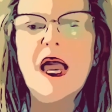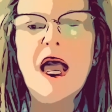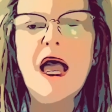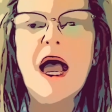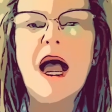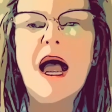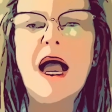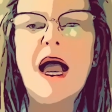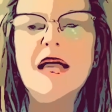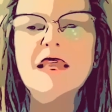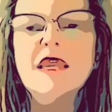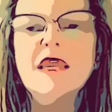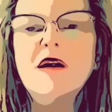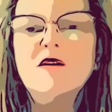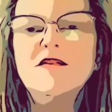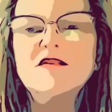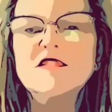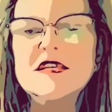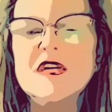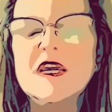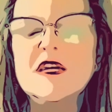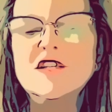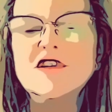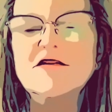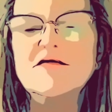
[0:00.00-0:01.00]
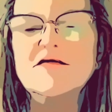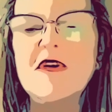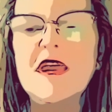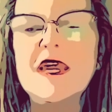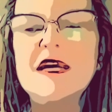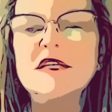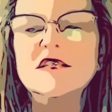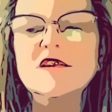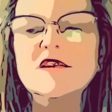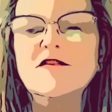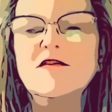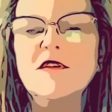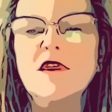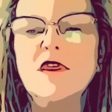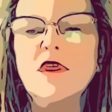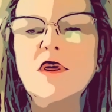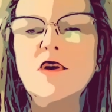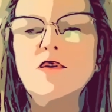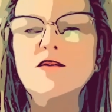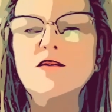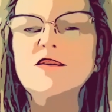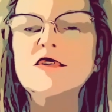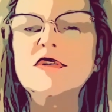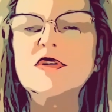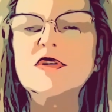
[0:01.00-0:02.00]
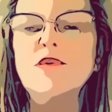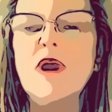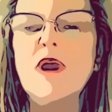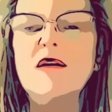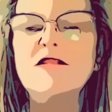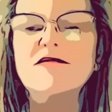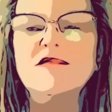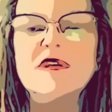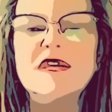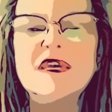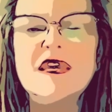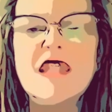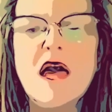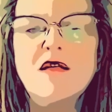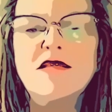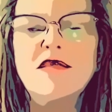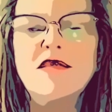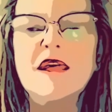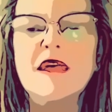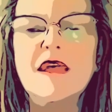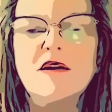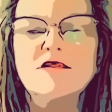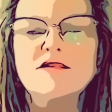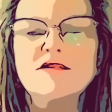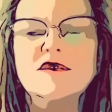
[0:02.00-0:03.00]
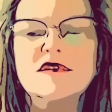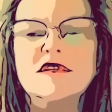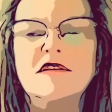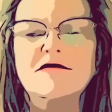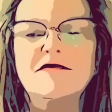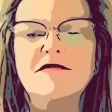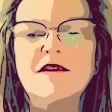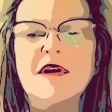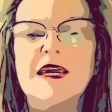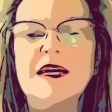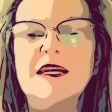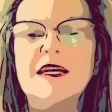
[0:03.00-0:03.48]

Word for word: I left such fights for those who have nothing else to fight.